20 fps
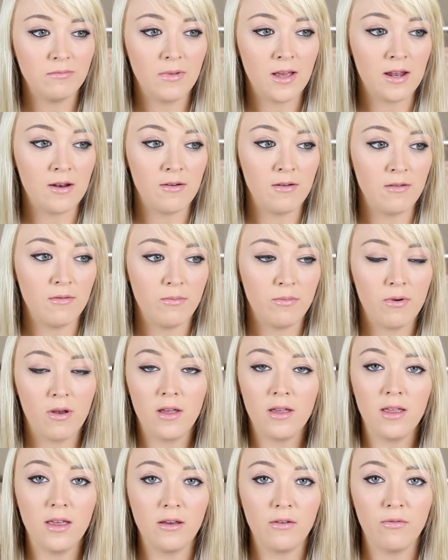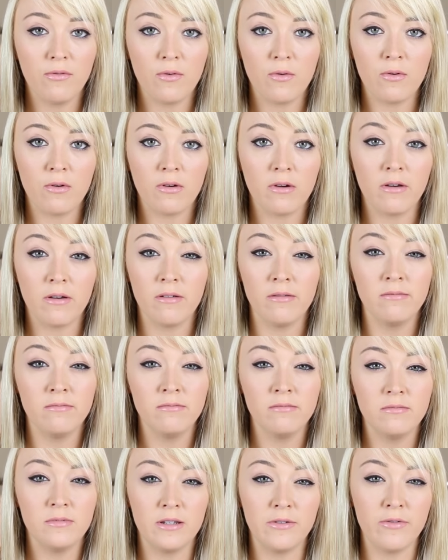I don't know, probably like 4
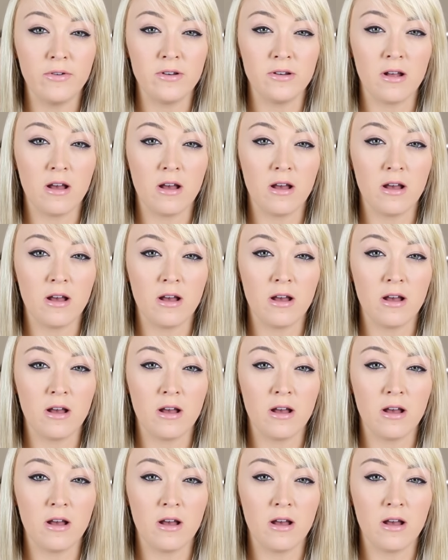different